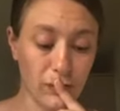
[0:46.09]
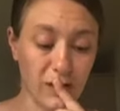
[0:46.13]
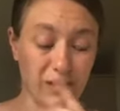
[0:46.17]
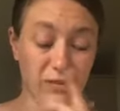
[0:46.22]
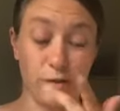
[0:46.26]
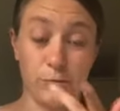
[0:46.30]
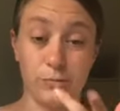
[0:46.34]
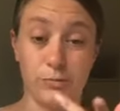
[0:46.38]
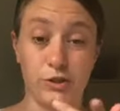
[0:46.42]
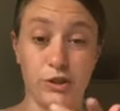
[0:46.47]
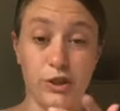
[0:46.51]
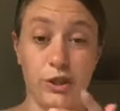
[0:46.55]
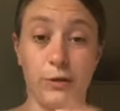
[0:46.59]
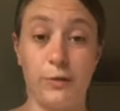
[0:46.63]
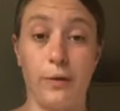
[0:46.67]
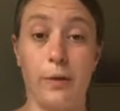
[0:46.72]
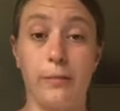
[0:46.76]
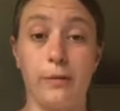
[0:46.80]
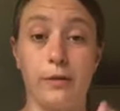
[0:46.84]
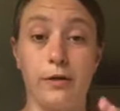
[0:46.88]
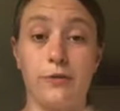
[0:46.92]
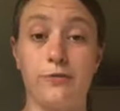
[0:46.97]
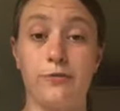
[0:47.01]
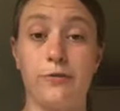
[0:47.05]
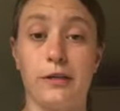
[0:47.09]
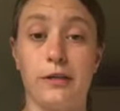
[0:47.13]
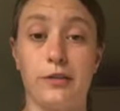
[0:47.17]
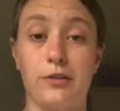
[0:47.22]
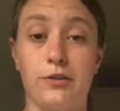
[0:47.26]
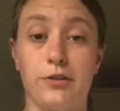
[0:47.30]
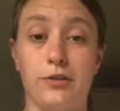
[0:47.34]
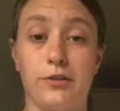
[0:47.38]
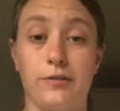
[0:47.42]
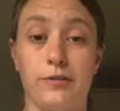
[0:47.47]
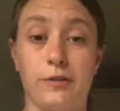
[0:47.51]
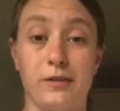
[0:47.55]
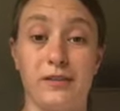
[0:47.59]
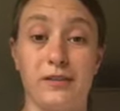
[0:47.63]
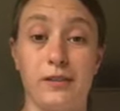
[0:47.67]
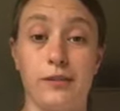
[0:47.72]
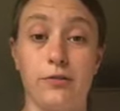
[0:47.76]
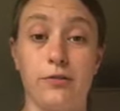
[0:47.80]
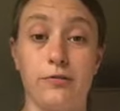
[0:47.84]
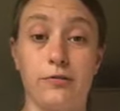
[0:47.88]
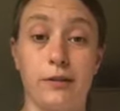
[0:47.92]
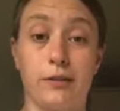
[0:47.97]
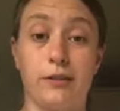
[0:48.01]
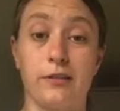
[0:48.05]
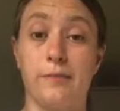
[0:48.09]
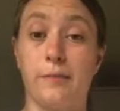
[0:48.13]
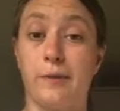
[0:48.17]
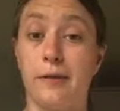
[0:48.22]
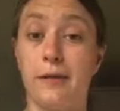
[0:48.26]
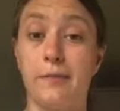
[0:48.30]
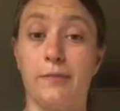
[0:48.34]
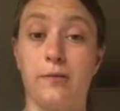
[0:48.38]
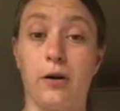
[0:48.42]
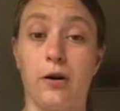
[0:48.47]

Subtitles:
it's up to you. I'm going to read you the single recipe,